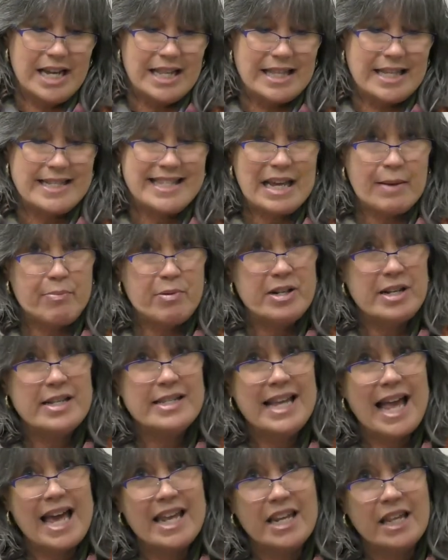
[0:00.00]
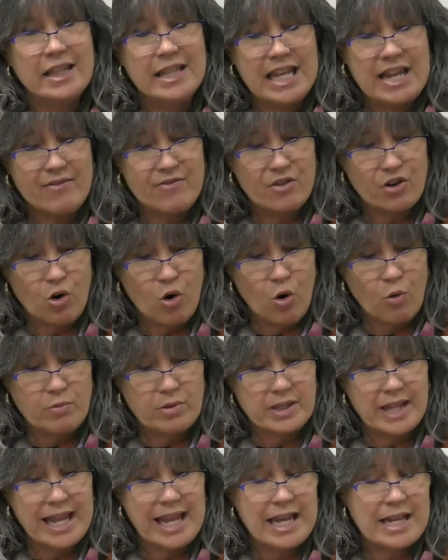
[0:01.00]
The separatists had to leave their
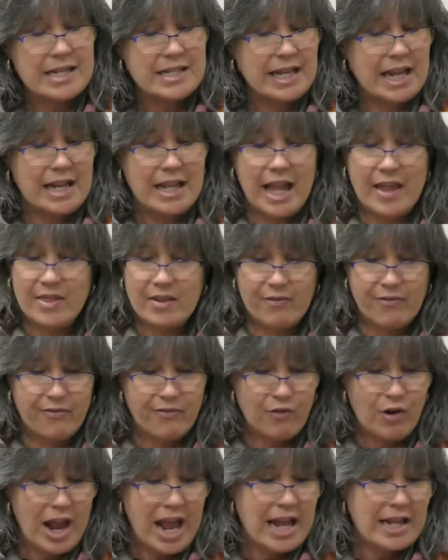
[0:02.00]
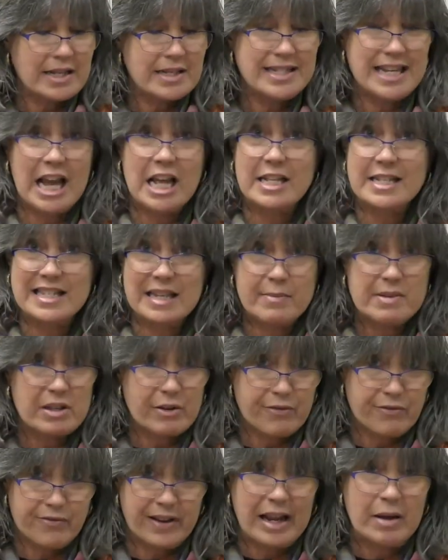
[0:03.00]
homeland and the friends and some of
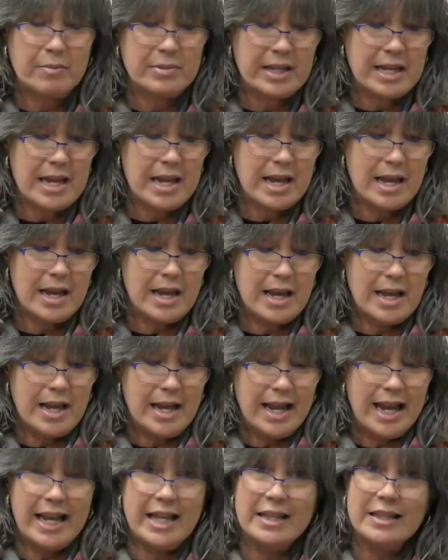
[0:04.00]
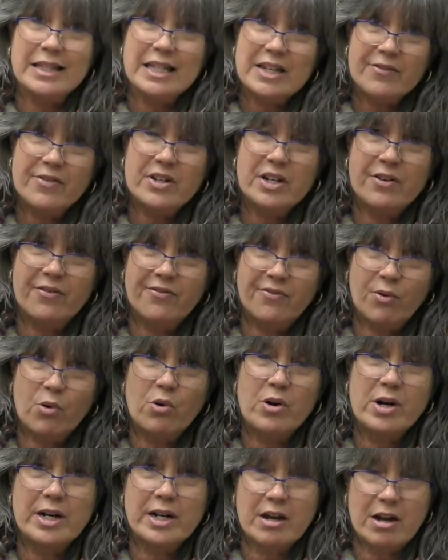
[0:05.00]
their family and live in a
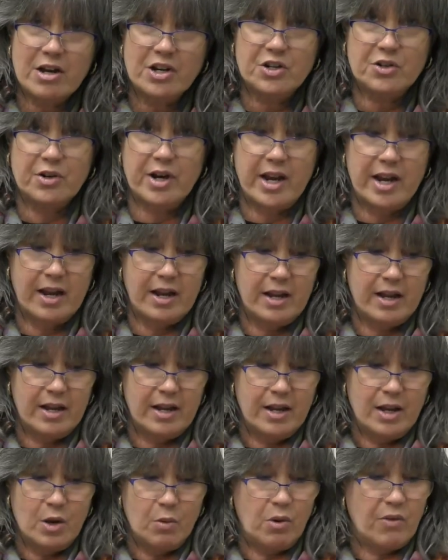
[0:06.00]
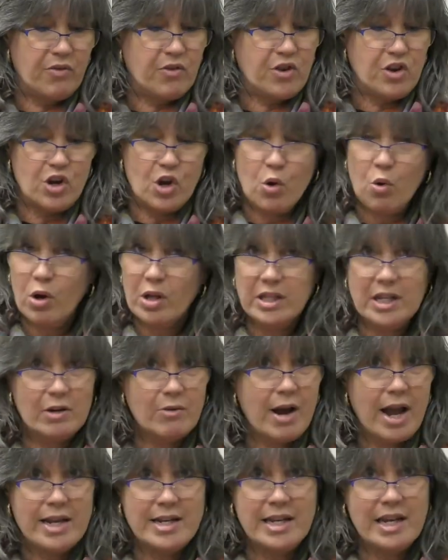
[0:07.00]
foreign country with no
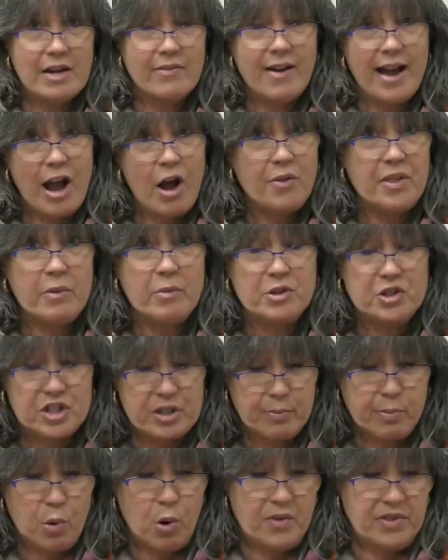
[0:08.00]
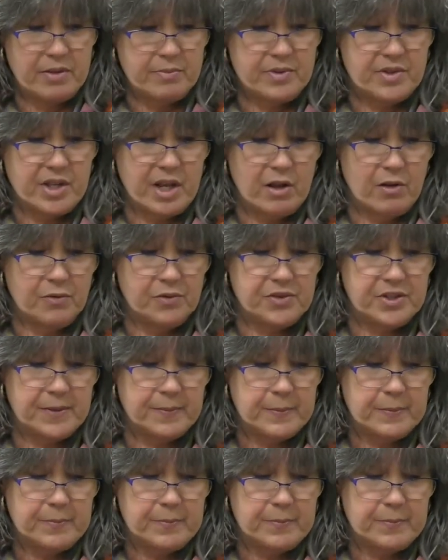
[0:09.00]
clear idea of how they would support themselves.